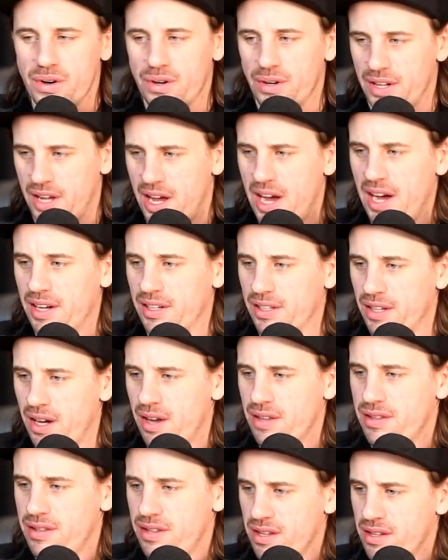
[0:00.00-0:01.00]
But yeah,
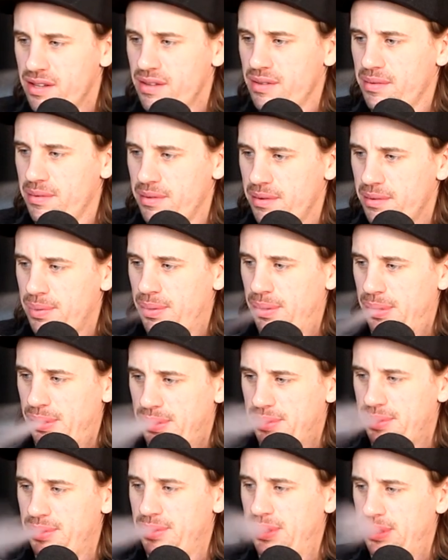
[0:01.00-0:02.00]
I think
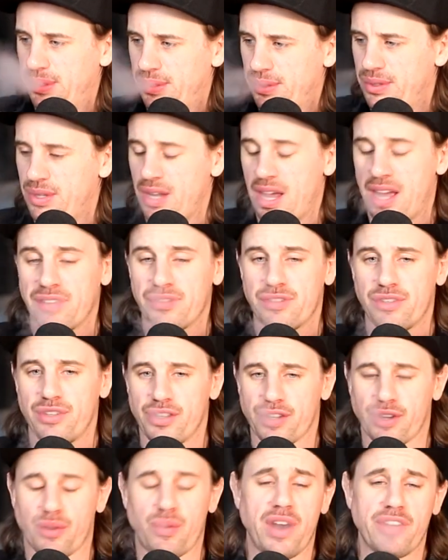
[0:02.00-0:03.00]
to answer
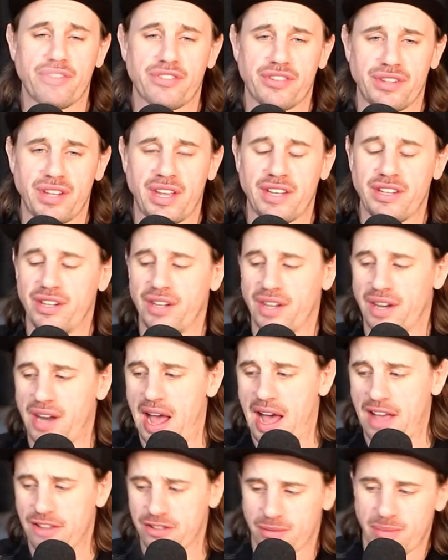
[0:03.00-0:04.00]
your question that you didn't
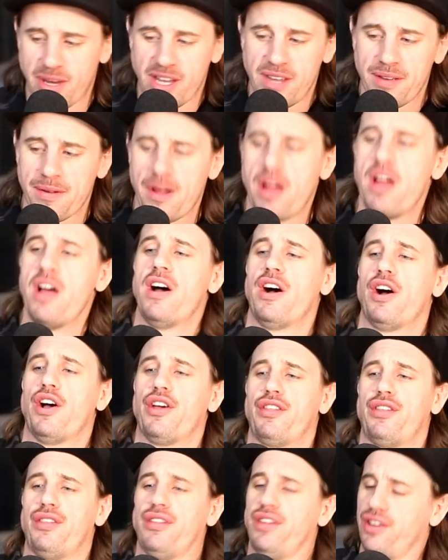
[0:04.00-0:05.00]
ask me, I
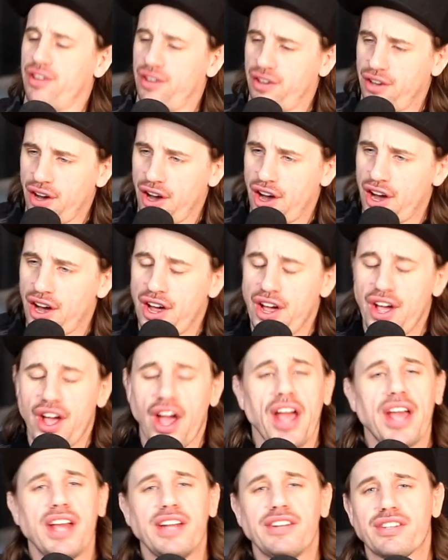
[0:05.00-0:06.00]
think 8
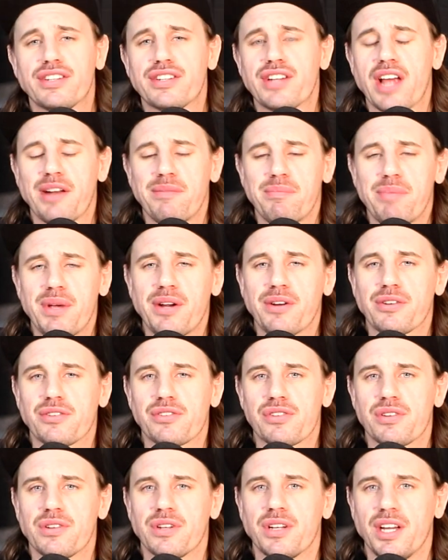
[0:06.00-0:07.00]
to 10
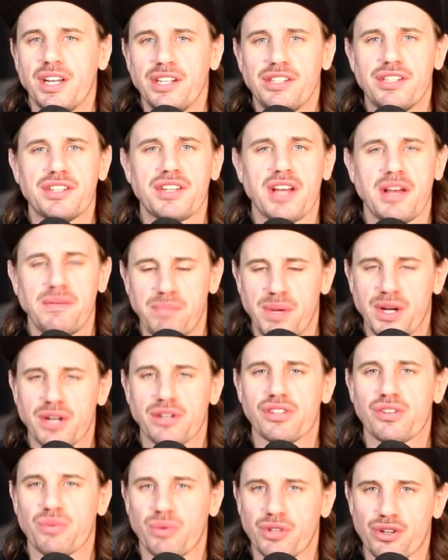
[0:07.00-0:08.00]
beers. 8 to 10
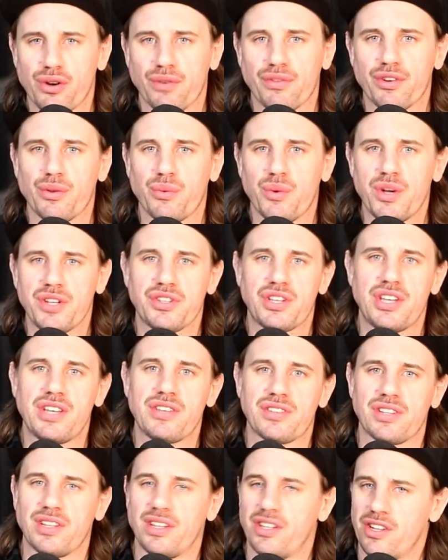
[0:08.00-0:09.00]
beers, switch over to the
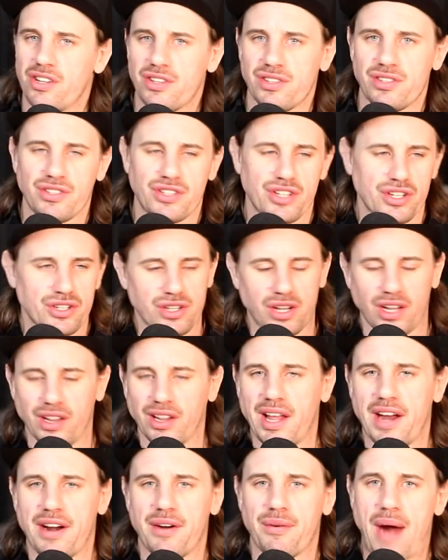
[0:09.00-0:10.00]
whiskeys and just
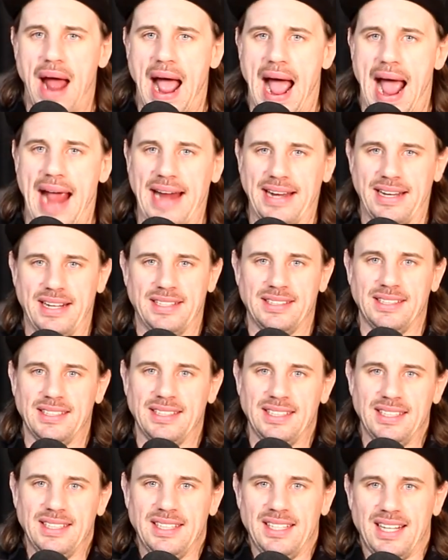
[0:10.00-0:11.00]
let it ride.
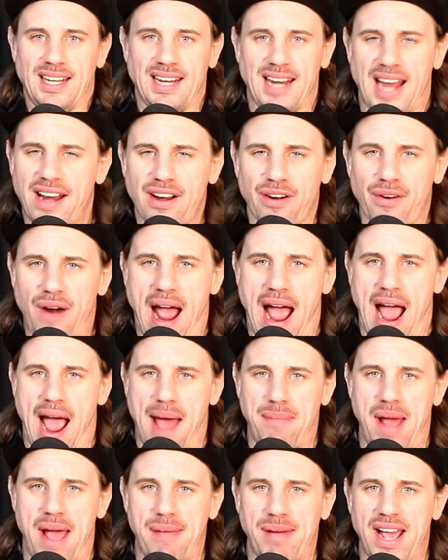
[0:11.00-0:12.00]
Let it
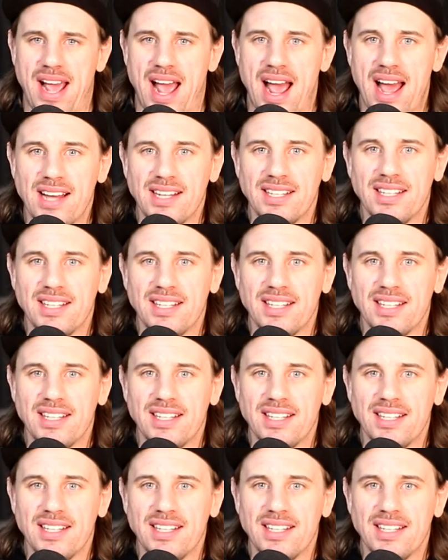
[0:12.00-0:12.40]
ride, baby.